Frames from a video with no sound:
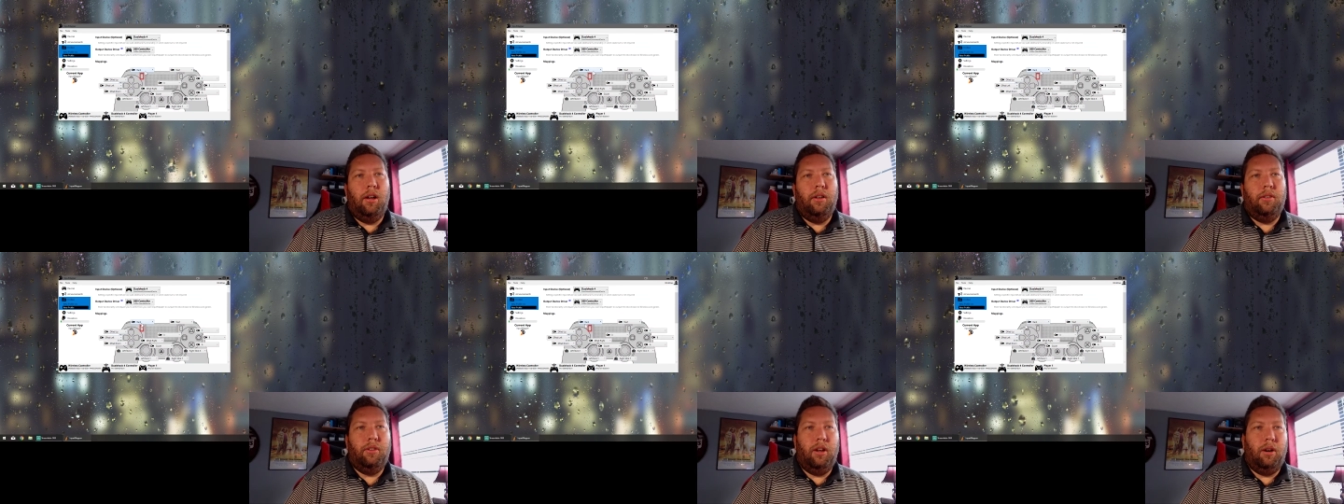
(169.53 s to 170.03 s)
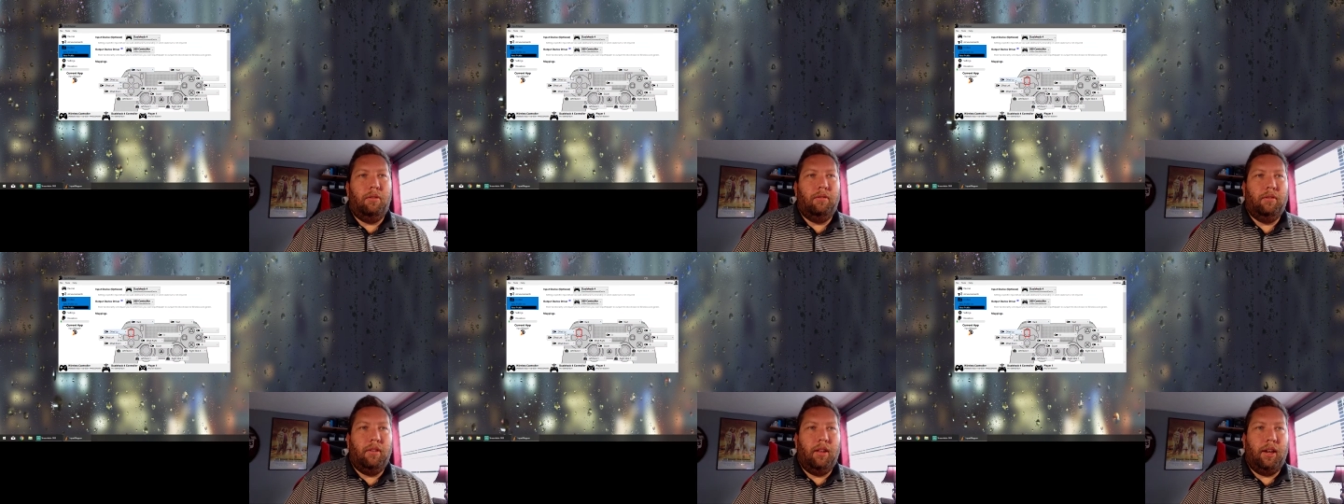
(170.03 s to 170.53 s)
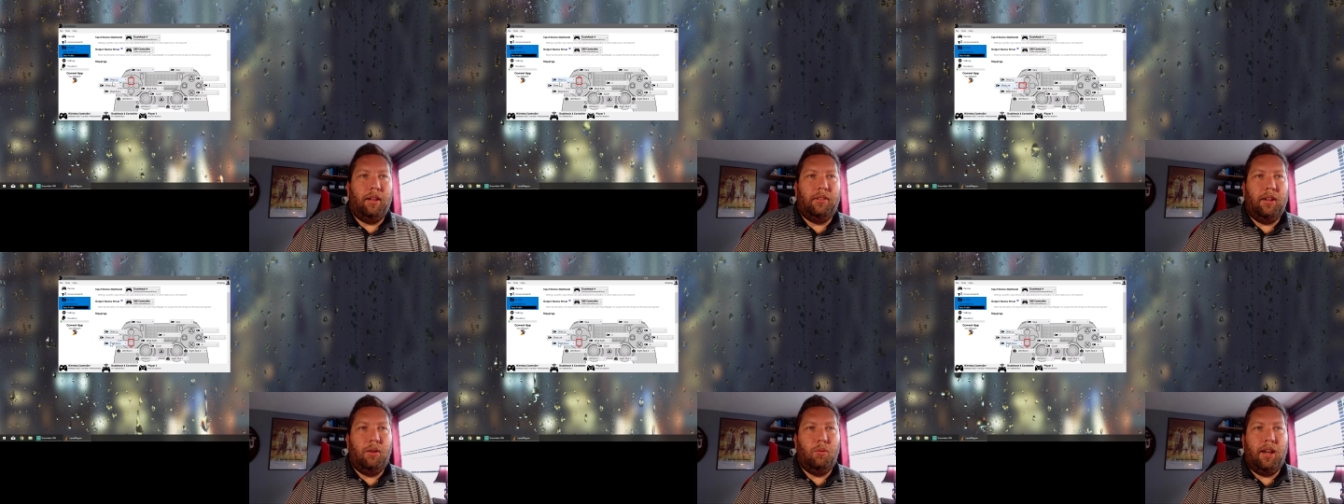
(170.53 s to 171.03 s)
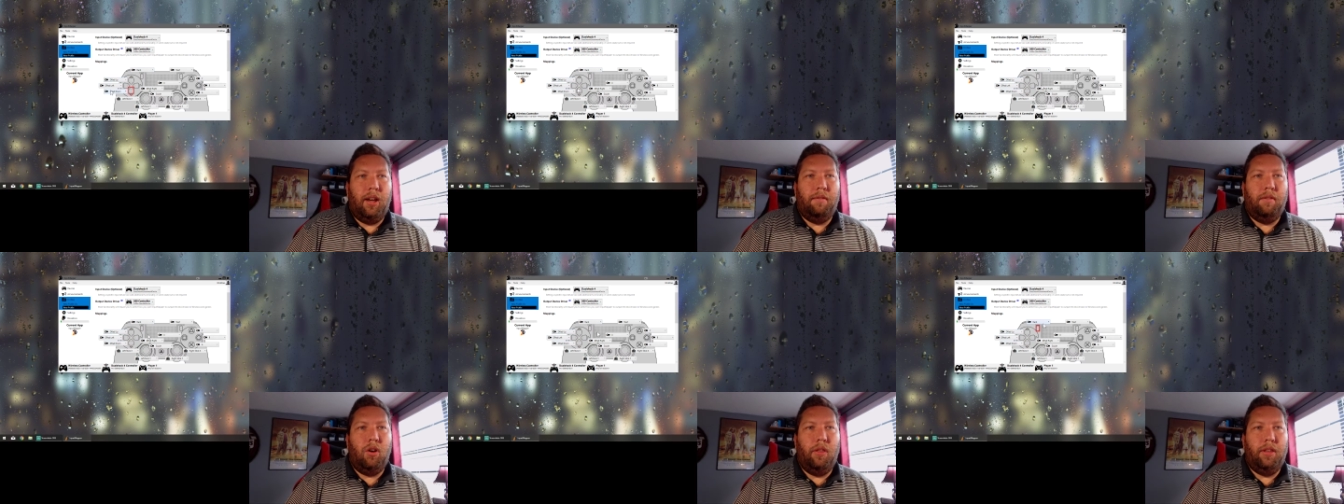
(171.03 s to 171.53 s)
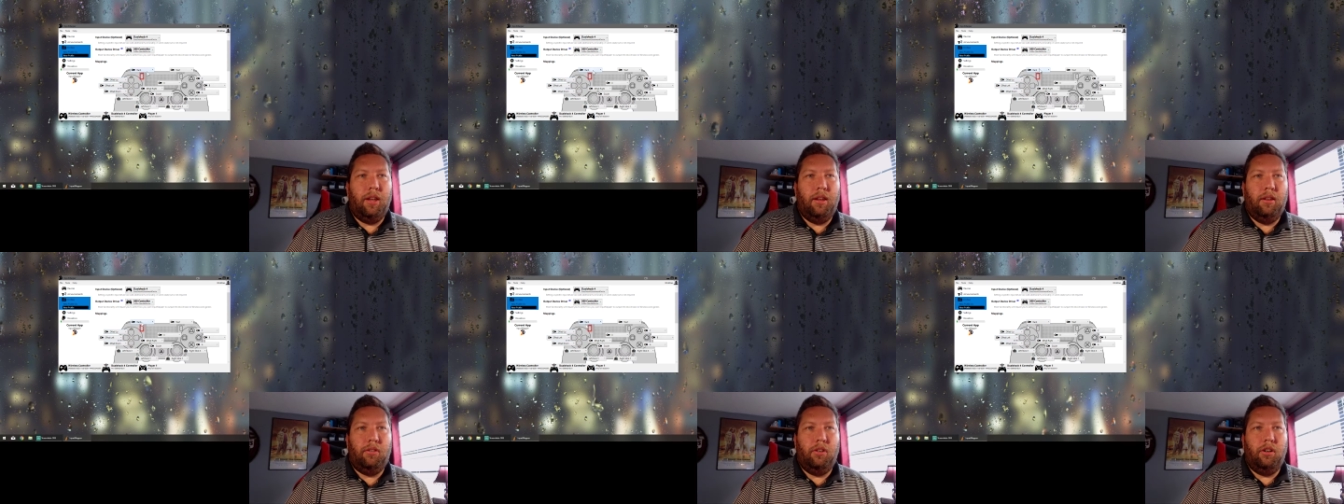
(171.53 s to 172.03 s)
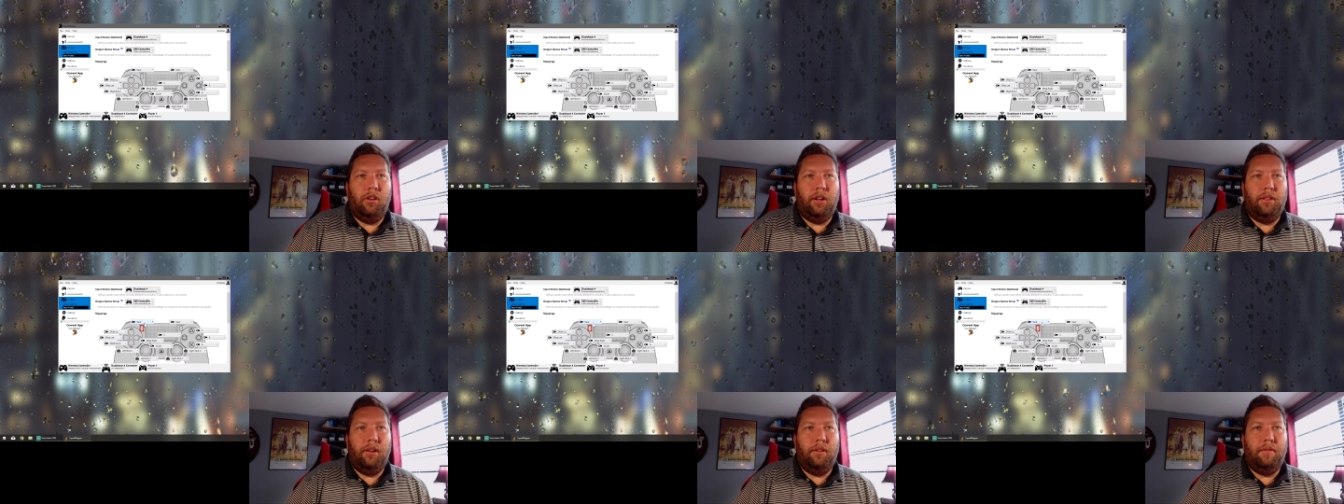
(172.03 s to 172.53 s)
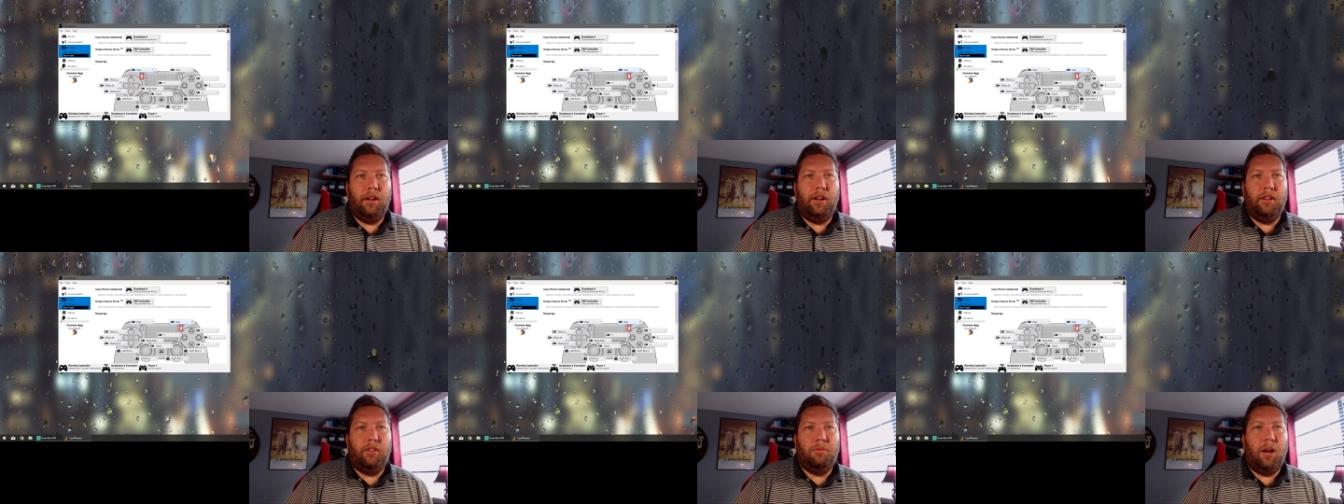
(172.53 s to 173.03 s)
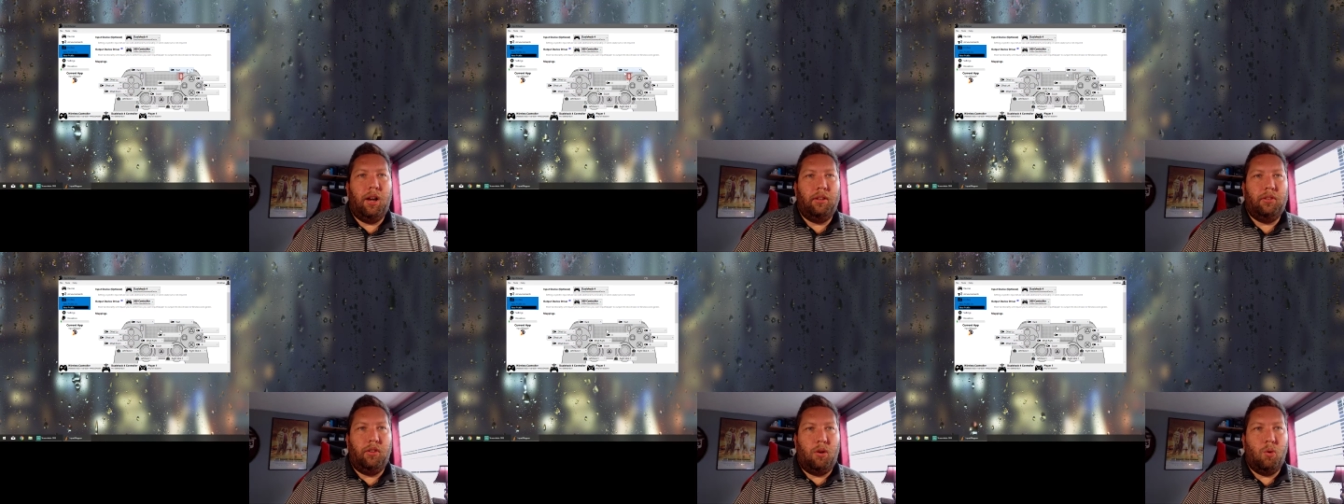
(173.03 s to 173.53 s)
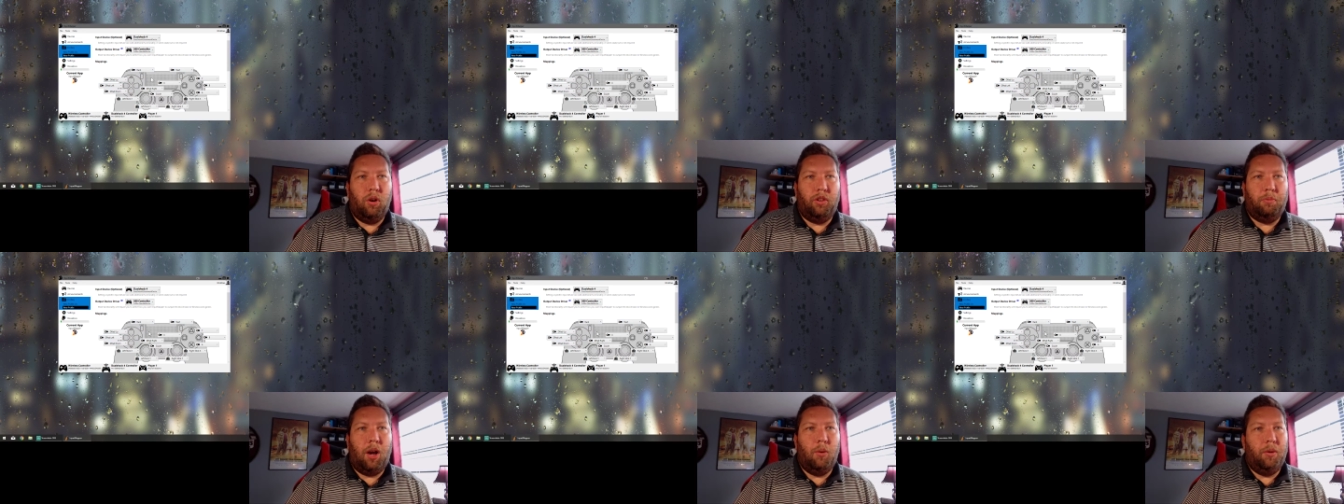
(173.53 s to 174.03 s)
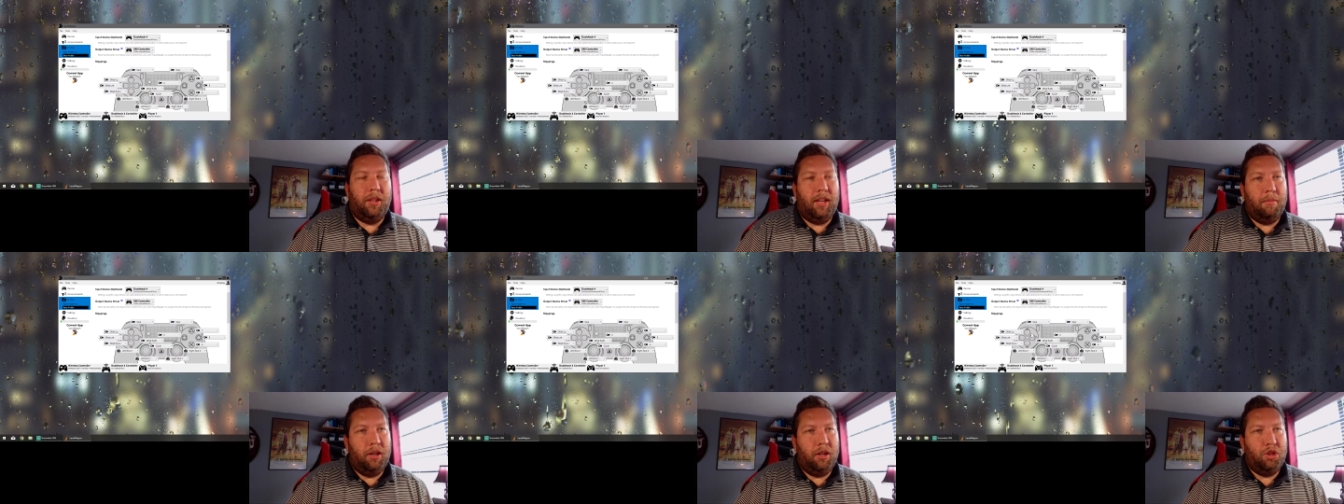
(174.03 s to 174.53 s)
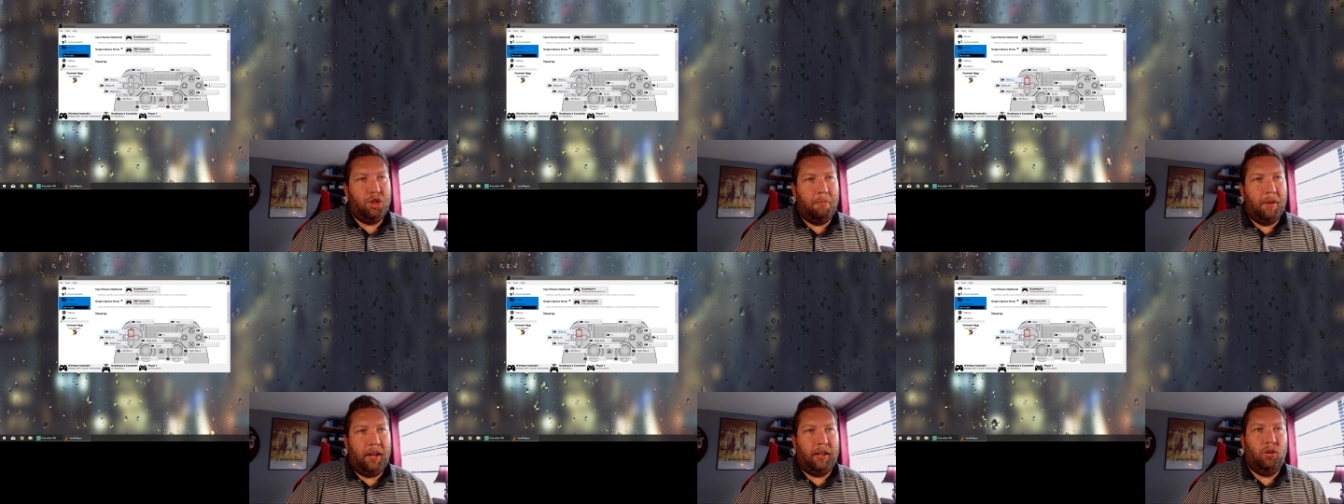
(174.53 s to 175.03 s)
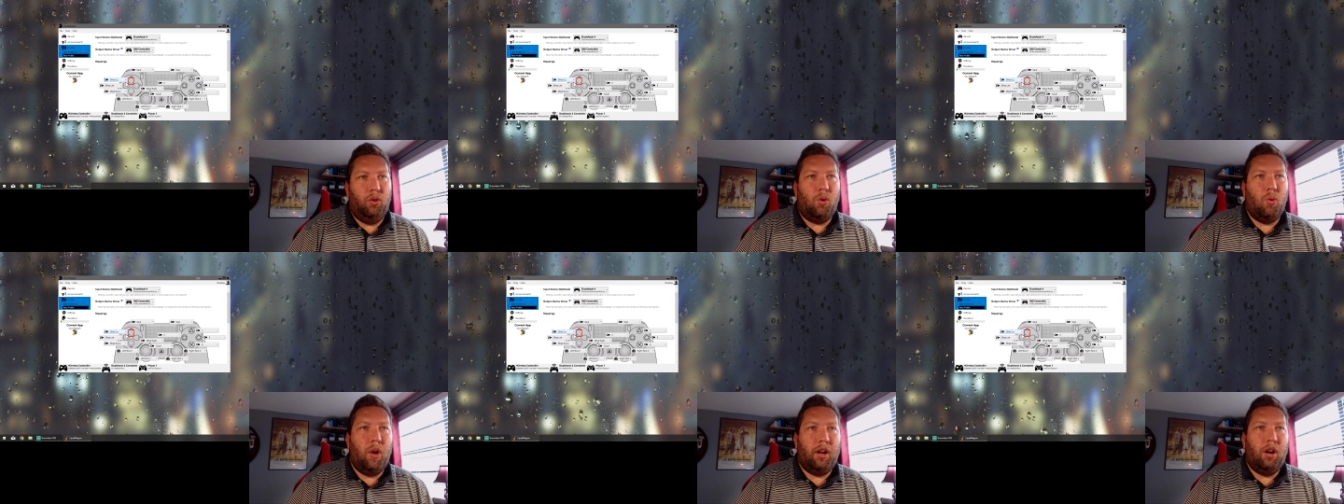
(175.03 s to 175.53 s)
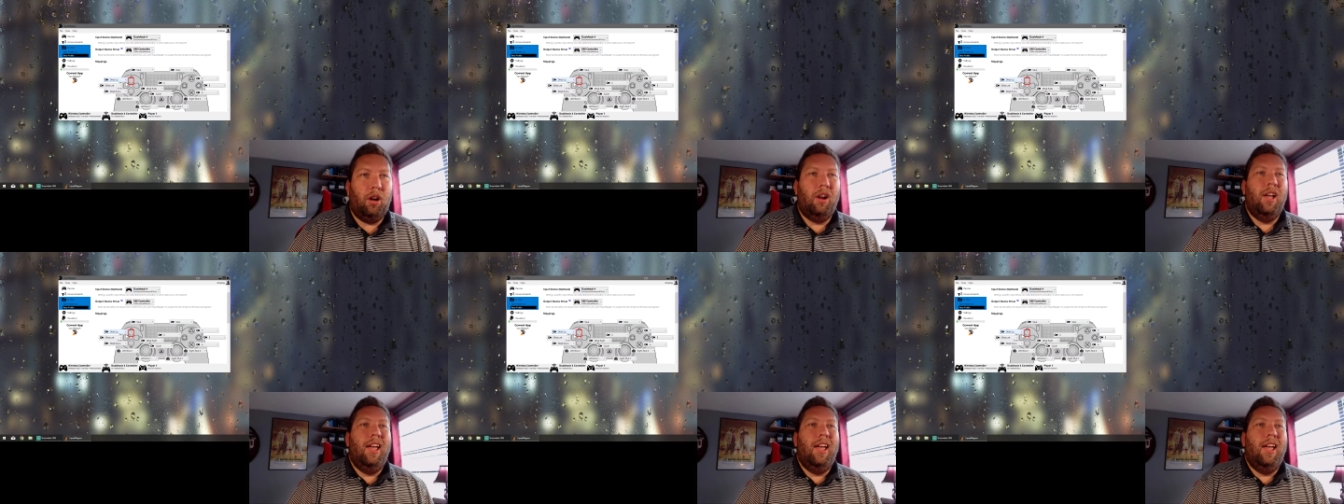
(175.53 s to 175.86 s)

Uh, so, like I said, we have all these that are in their various spots that correspond with the image, should make it a little quicker.